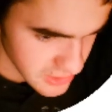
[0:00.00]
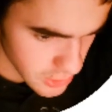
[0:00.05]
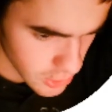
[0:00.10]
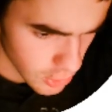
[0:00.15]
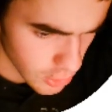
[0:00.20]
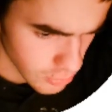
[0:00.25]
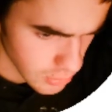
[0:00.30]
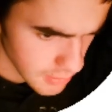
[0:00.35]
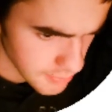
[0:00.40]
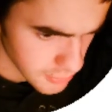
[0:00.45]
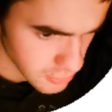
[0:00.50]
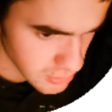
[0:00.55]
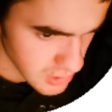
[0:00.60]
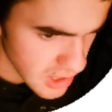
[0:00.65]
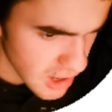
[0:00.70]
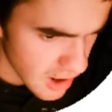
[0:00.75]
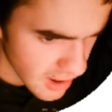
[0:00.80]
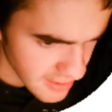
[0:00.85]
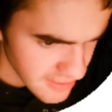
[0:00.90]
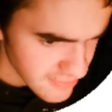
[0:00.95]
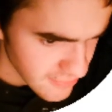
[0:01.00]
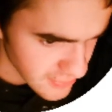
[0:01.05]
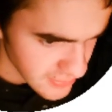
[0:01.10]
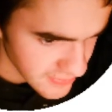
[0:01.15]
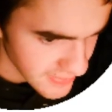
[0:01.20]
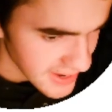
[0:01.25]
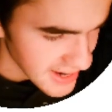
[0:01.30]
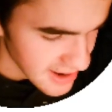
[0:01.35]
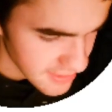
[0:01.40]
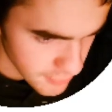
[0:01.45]
horrible life and
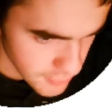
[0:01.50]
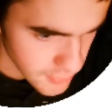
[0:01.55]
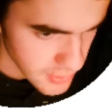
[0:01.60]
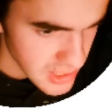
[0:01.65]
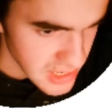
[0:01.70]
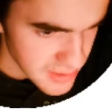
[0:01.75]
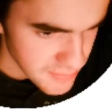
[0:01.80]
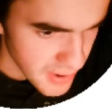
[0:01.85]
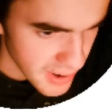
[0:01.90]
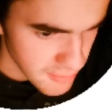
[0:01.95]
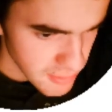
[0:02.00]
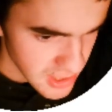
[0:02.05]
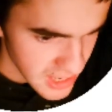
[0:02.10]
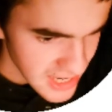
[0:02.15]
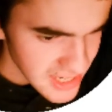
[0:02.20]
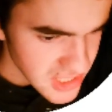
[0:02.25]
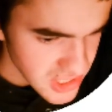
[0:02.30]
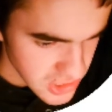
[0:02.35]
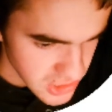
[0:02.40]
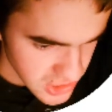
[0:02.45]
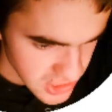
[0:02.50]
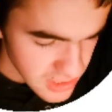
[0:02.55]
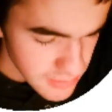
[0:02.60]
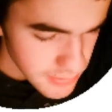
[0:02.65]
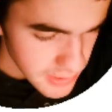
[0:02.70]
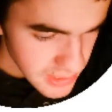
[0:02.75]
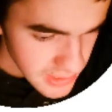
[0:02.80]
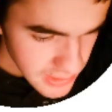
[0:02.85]
they have a really bad relationship.